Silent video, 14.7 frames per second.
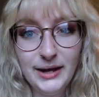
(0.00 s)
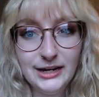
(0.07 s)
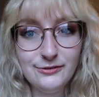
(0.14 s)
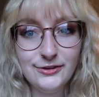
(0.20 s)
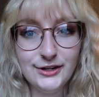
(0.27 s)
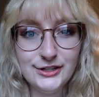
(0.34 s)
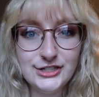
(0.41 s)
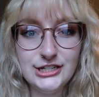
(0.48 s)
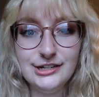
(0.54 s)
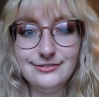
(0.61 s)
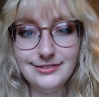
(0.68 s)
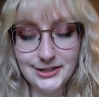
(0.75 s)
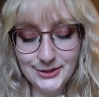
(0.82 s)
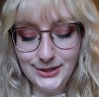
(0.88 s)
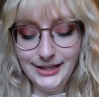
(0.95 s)
bad for her. She
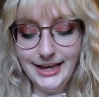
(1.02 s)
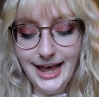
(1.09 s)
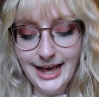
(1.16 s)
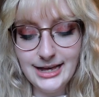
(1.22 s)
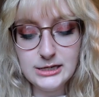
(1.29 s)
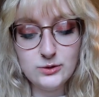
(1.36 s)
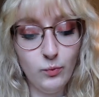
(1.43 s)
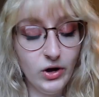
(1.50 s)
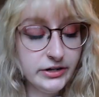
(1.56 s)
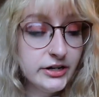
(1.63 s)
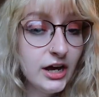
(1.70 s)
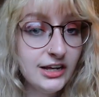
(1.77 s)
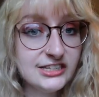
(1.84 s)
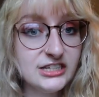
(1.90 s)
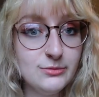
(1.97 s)
literally has one
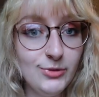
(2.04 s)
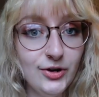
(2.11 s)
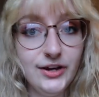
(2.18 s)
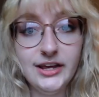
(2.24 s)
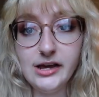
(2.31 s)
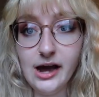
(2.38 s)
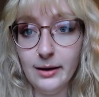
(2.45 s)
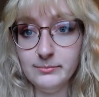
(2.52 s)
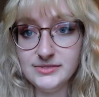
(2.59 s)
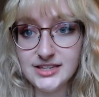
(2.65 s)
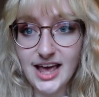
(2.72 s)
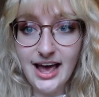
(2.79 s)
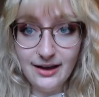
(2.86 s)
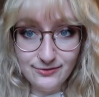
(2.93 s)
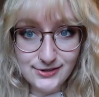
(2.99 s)
customer. He comes
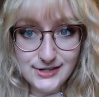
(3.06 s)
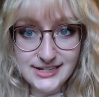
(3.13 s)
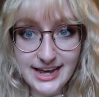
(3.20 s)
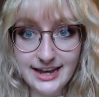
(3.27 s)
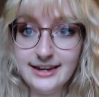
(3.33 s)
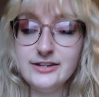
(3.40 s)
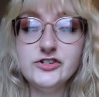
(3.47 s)
every day.